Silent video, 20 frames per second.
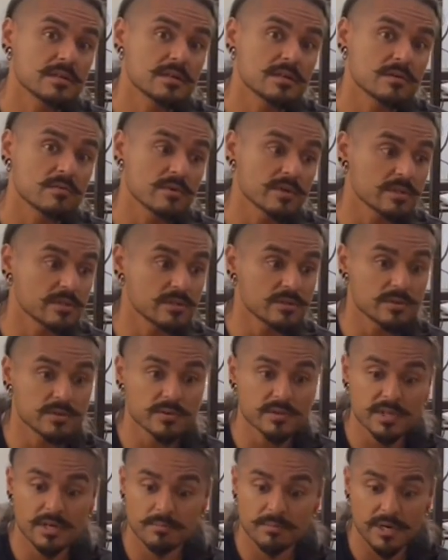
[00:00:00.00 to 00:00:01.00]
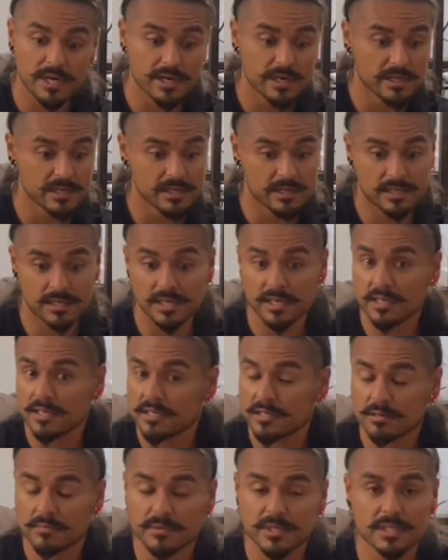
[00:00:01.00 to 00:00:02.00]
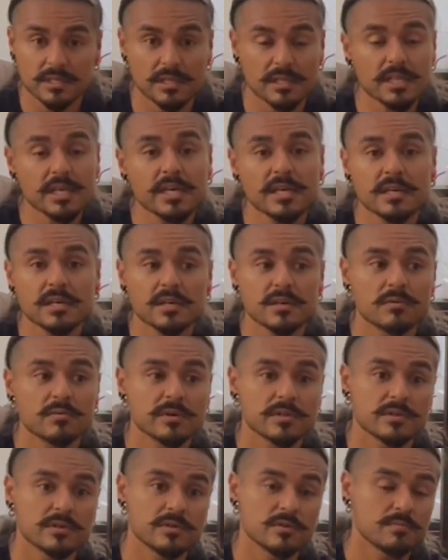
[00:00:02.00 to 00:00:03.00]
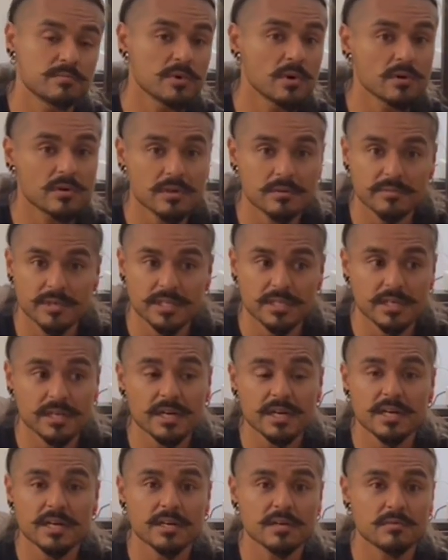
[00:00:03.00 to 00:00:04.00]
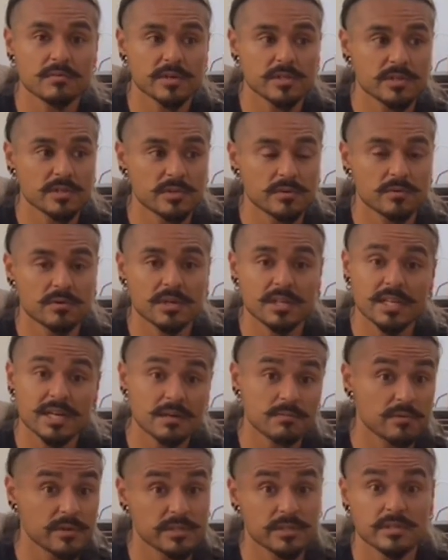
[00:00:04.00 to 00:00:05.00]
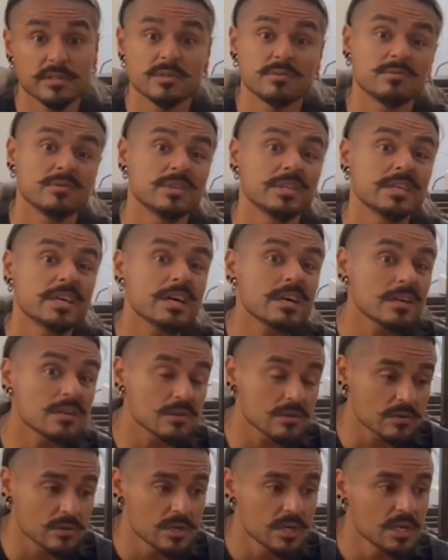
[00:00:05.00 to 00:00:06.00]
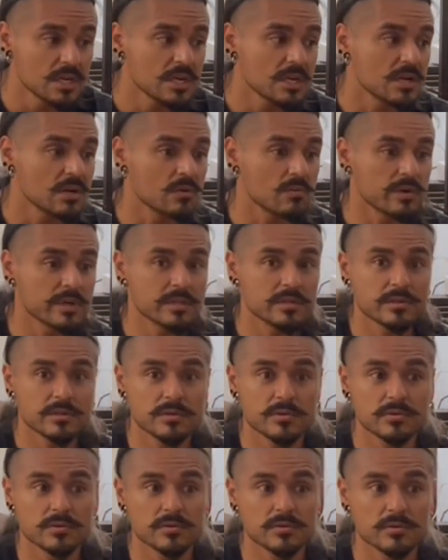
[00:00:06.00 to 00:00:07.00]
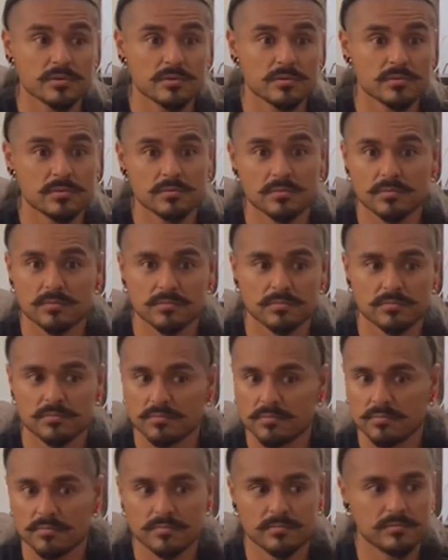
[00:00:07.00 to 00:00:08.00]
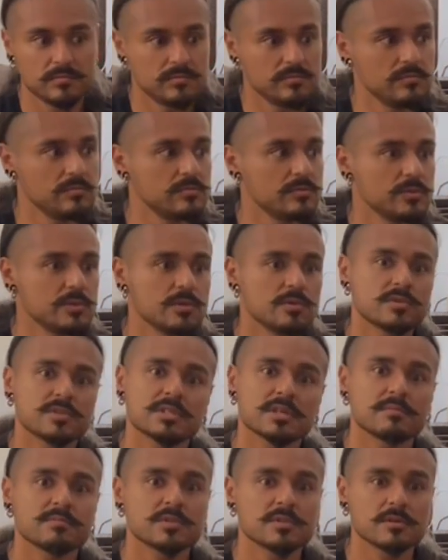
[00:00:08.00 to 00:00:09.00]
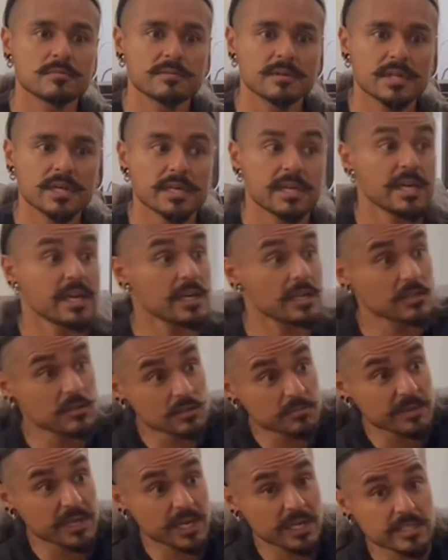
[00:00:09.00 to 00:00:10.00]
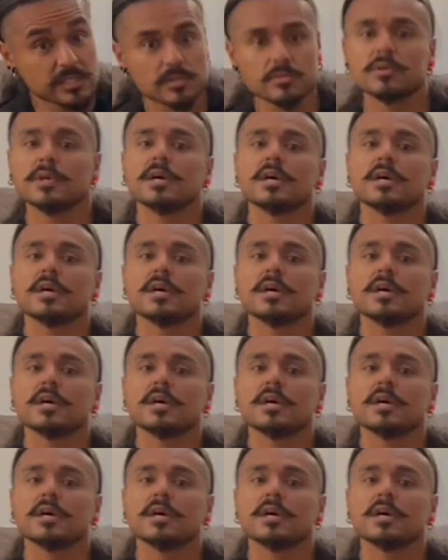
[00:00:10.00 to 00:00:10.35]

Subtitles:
Whether you do that by kicking them in the leg, whether you poke them in the eye, whether you clap, whether you yell, whether you do something stupid like, hey, look behind you.